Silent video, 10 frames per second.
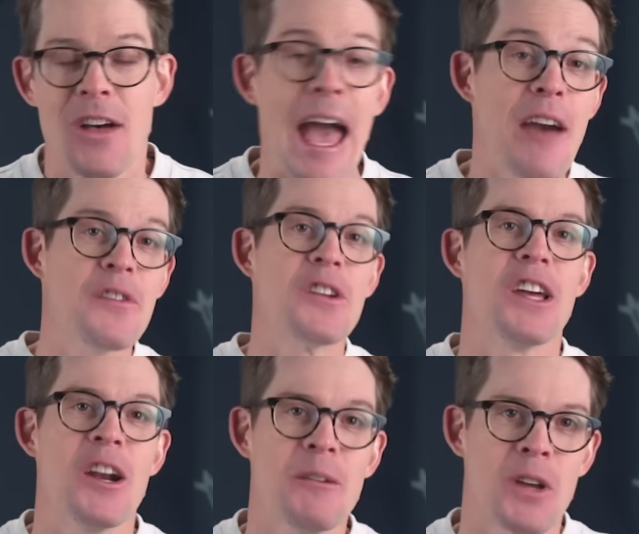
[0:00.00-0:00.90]
Well, after
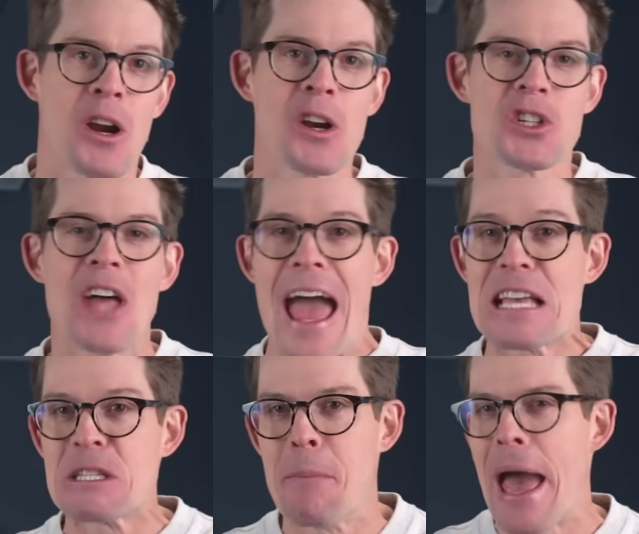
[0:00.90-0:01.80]
dinner, Herschel
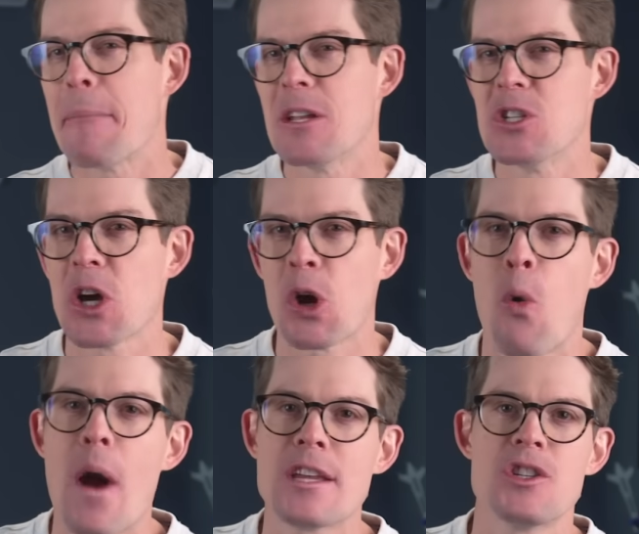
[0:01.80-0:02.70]
asked Babbage a
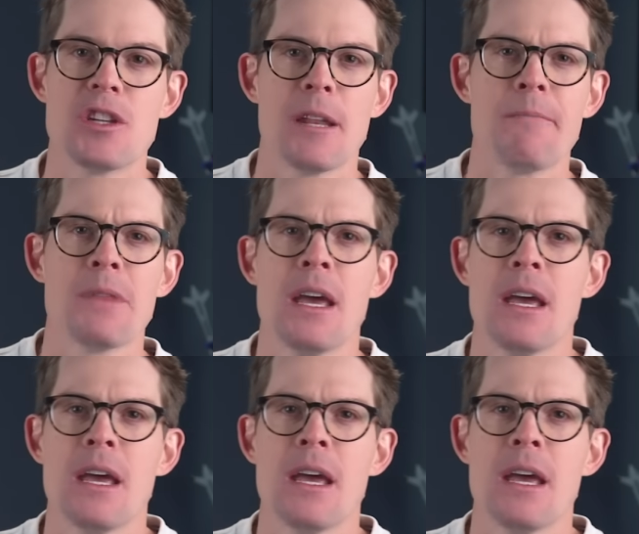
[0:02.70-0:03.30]
question.